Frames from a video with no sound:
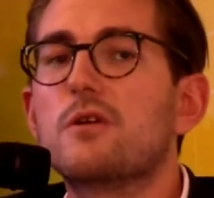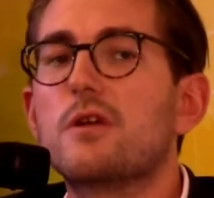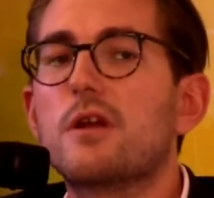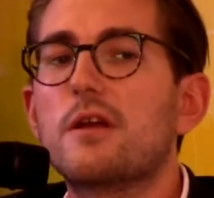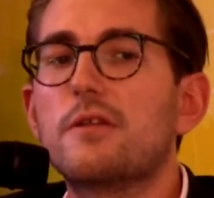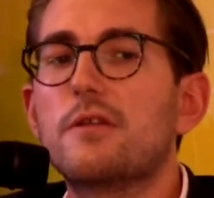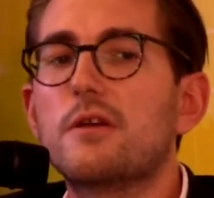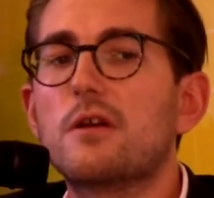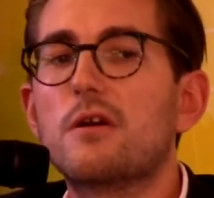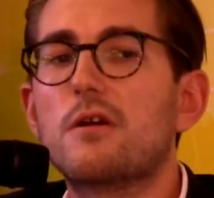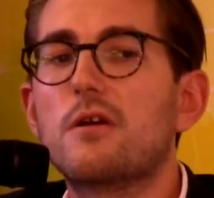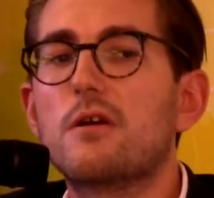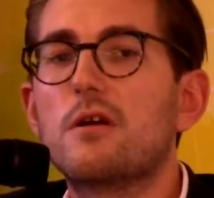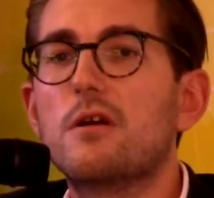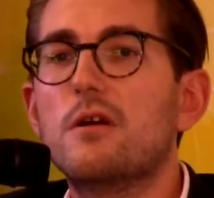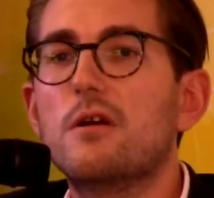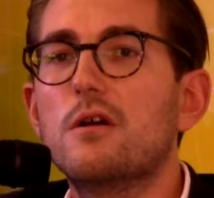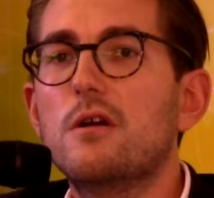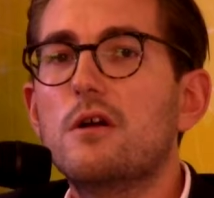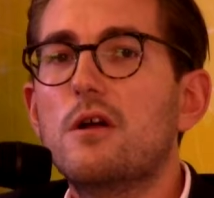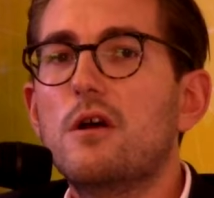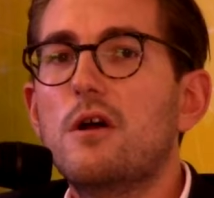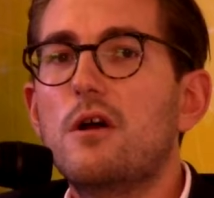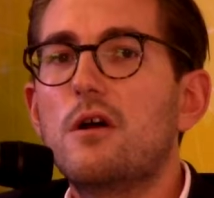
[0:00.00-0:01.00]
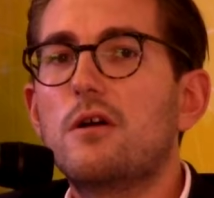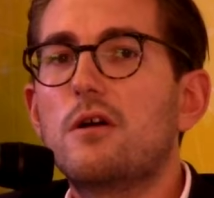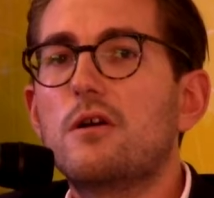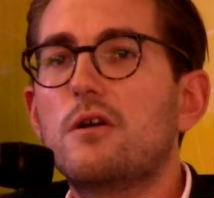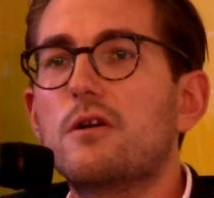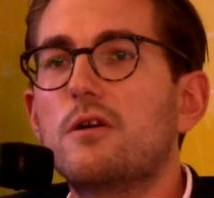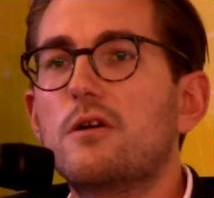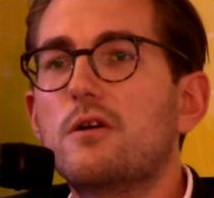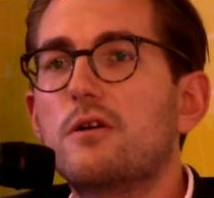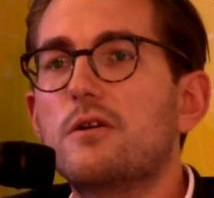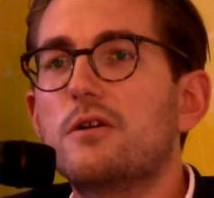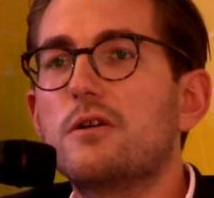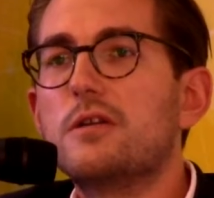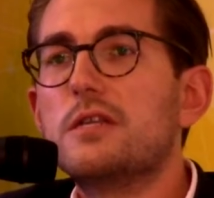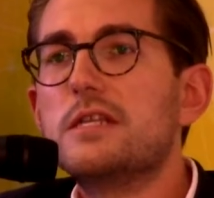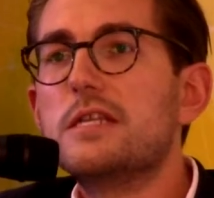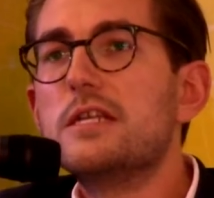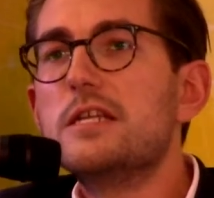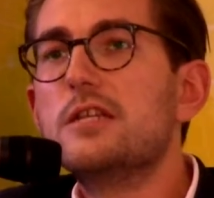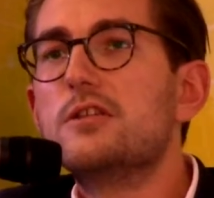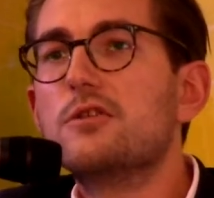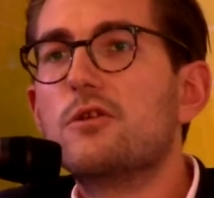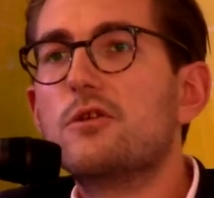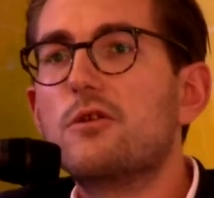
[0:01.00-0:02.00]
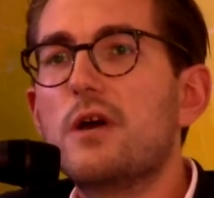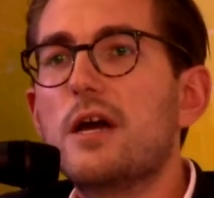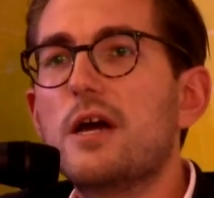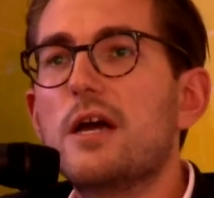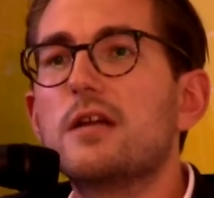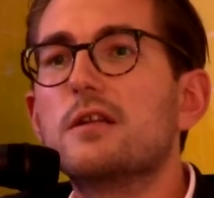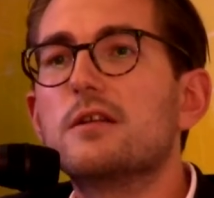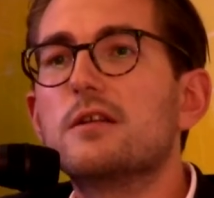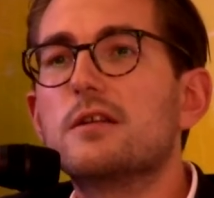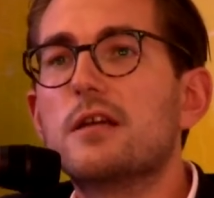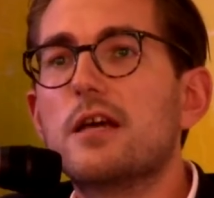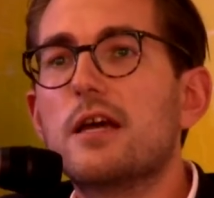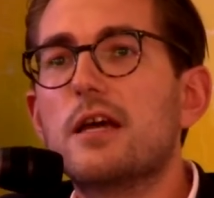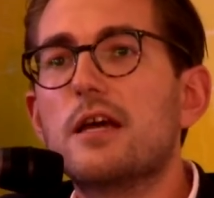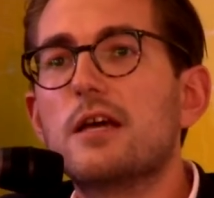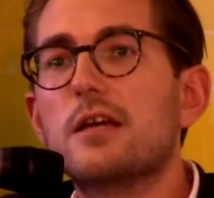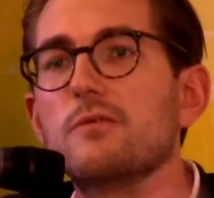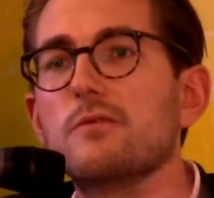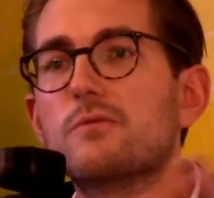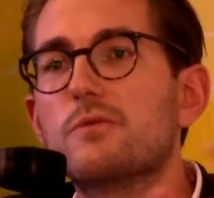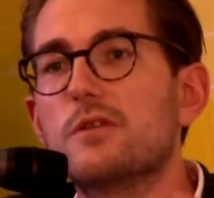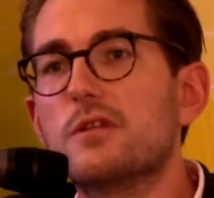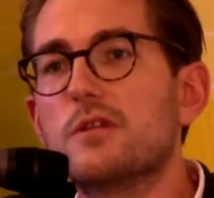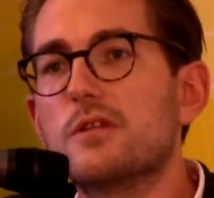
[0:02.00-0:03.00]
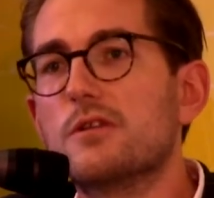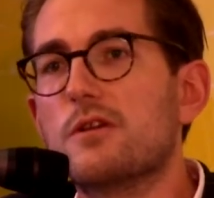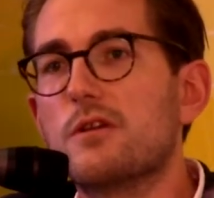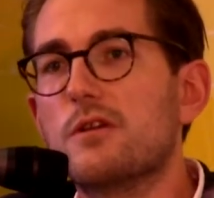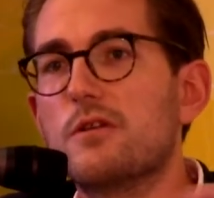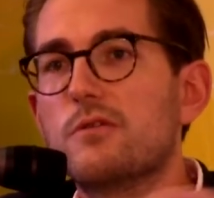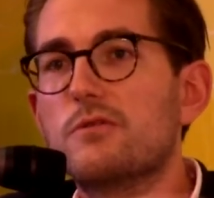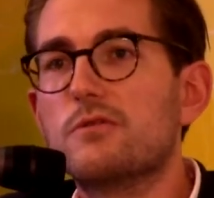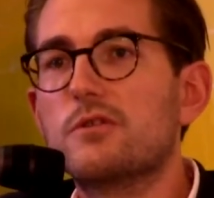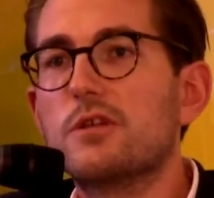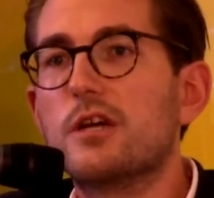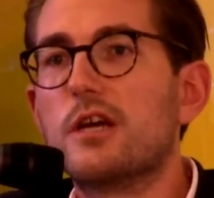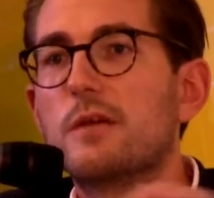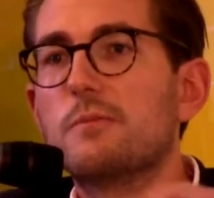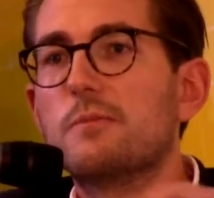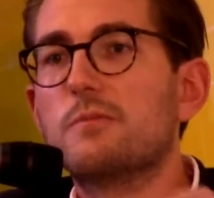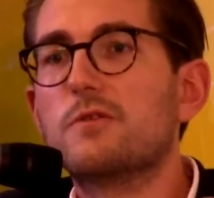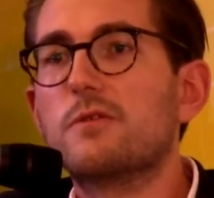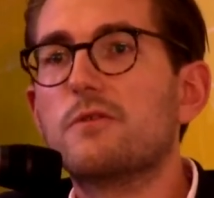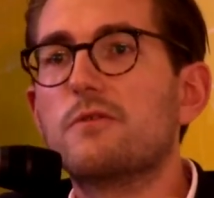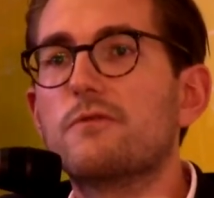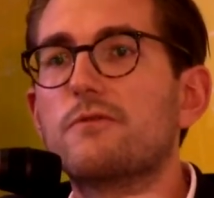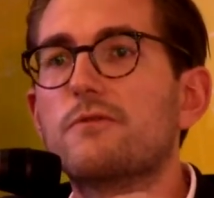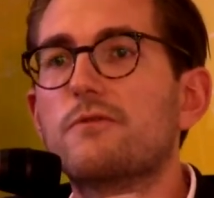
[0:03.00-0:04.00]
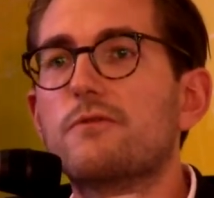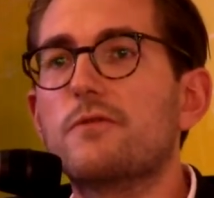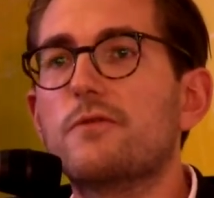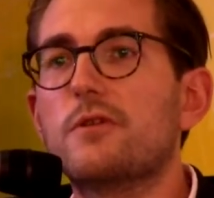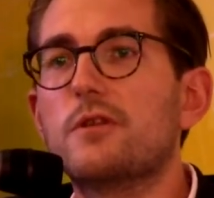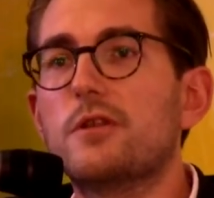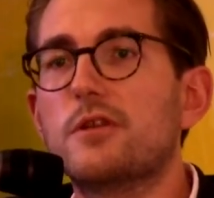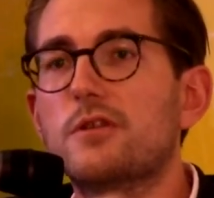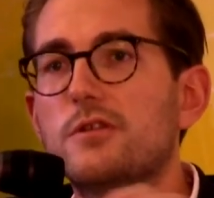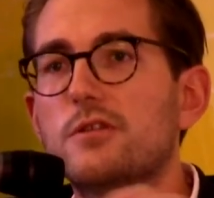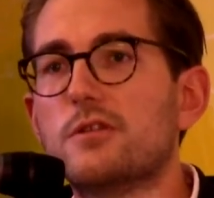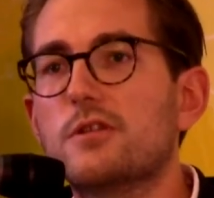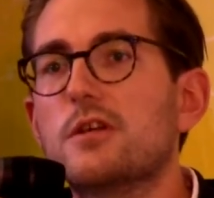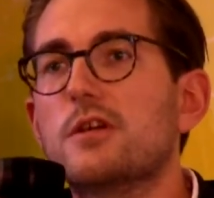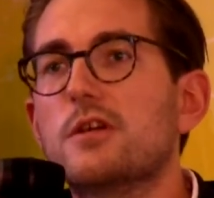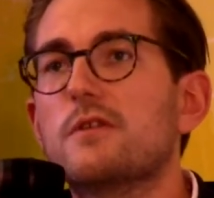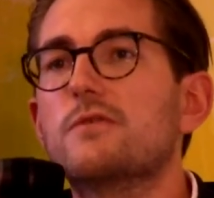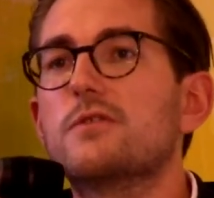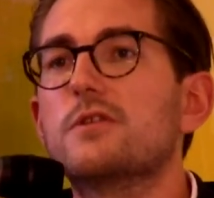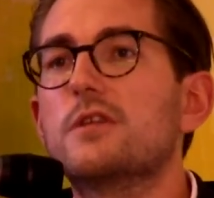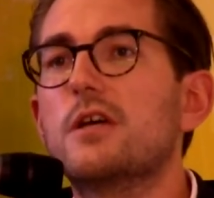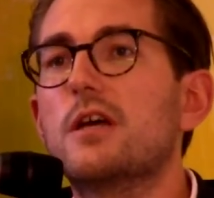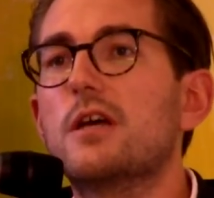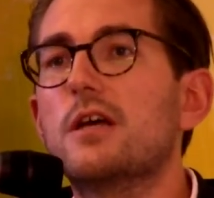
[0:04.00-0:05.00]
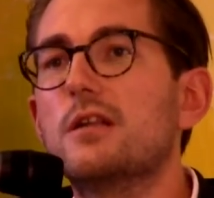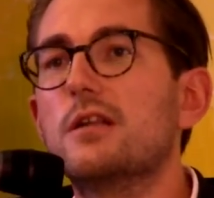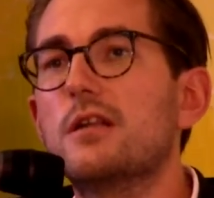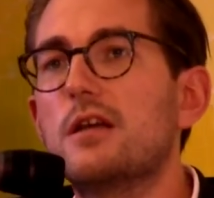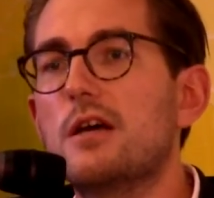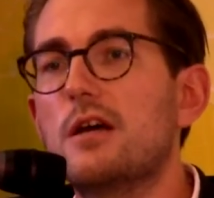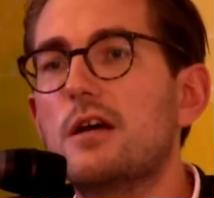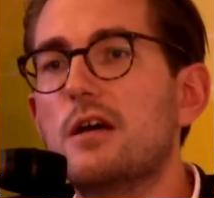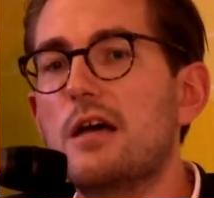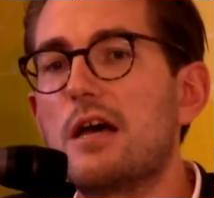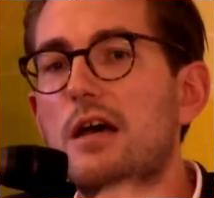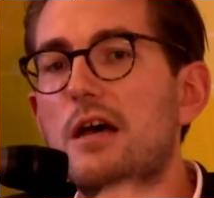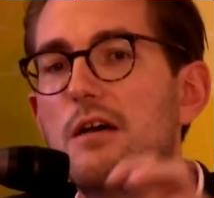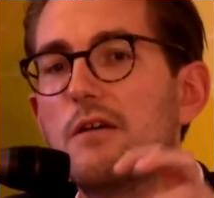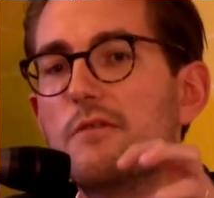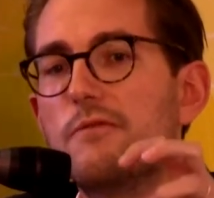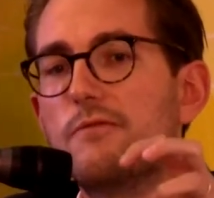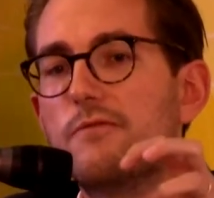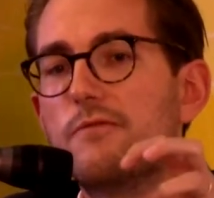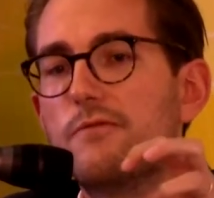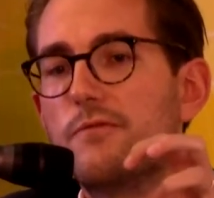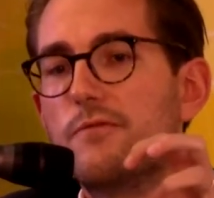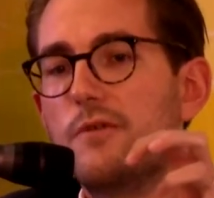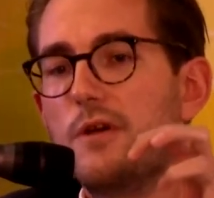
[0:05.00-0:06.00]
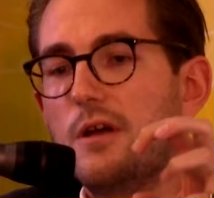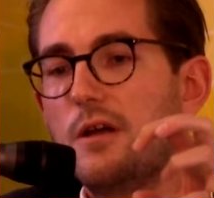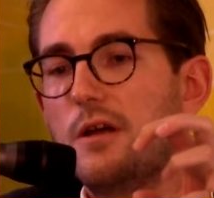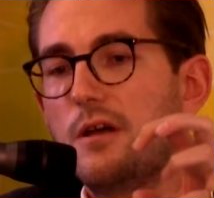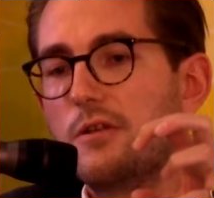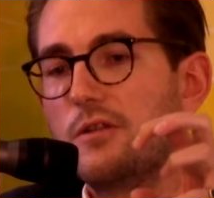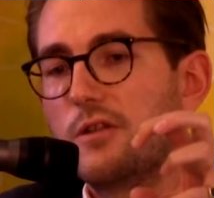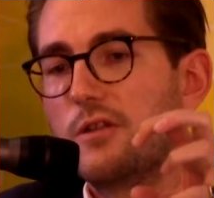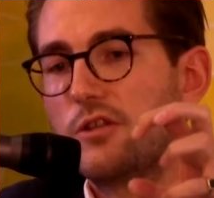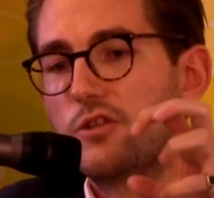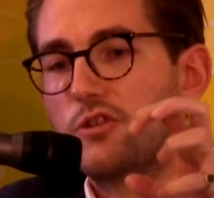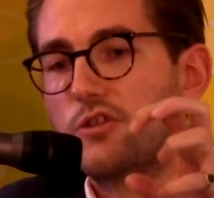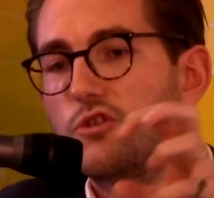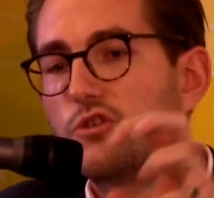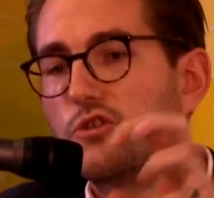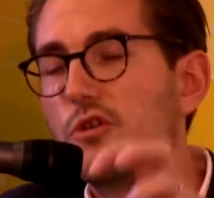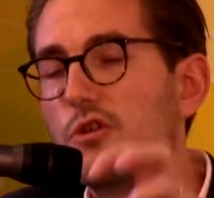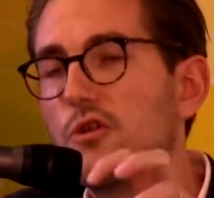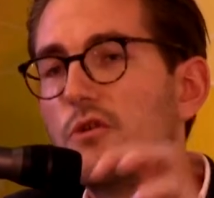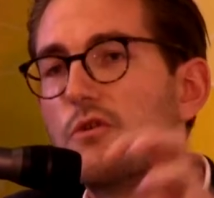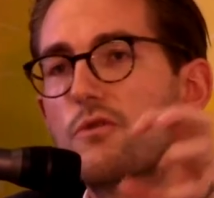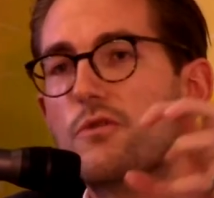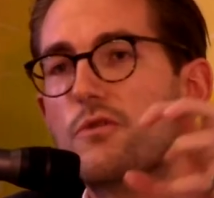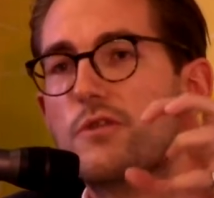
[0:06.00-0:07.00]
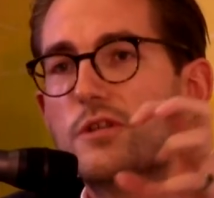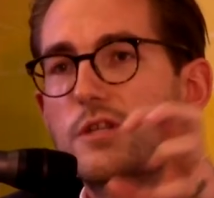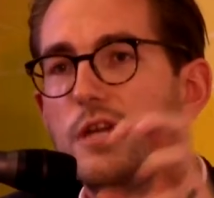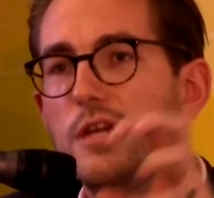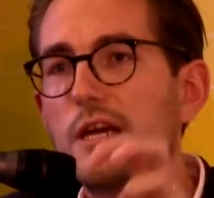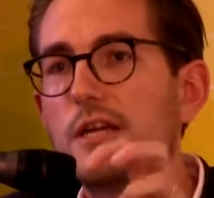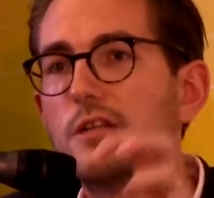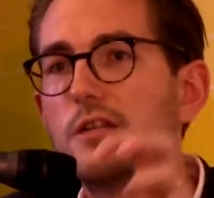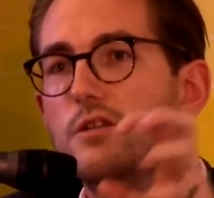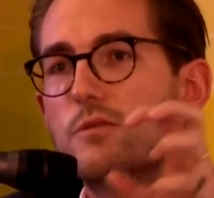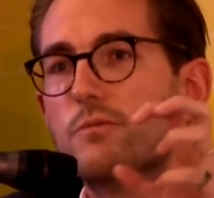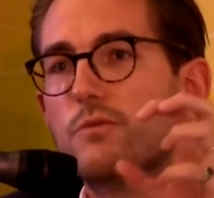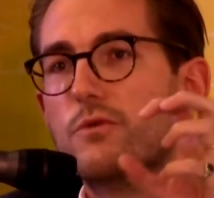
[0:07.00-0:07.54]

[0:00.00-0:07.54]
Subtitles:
it's on everyone's minds when the internet is shut down in X country, because whether you're a human rights group or whether you're a company,